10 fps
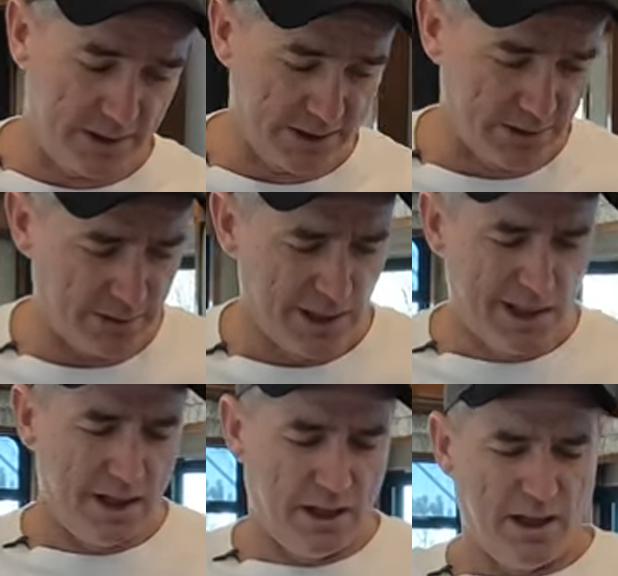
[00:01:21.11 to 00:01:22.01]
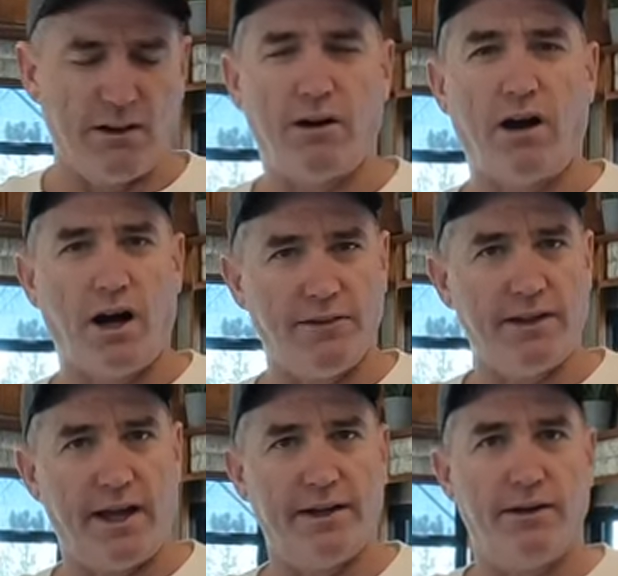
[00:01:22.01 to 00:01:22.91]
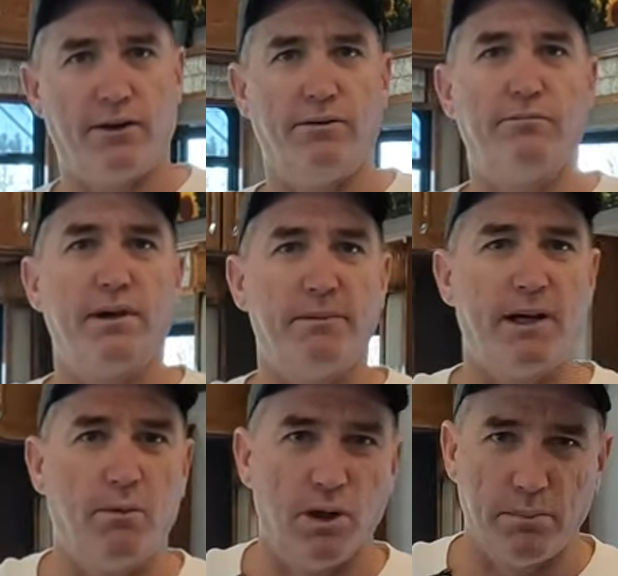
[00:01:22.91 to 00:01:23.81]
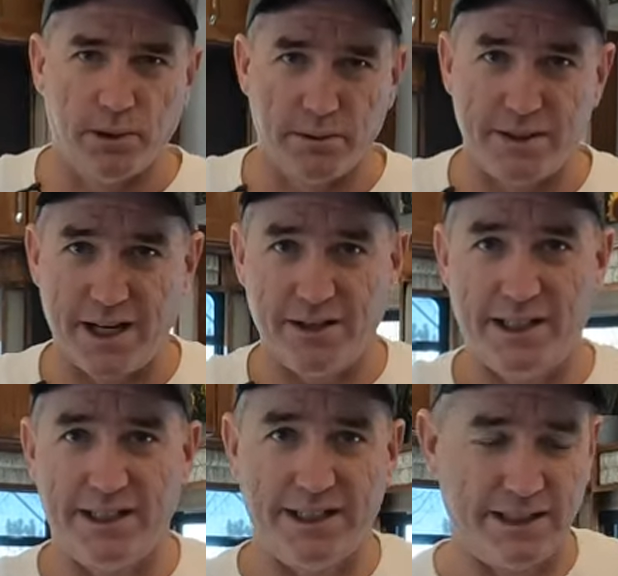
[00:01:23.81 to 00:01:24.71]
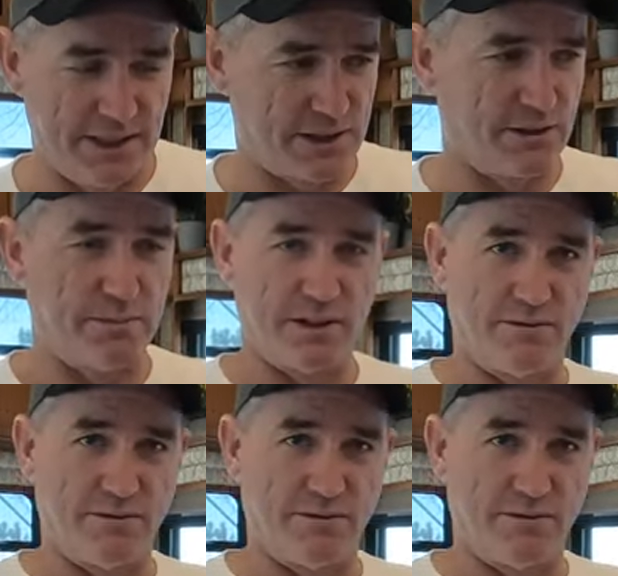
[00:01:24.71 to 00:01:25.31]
So on that note, maybe I will put them down in the description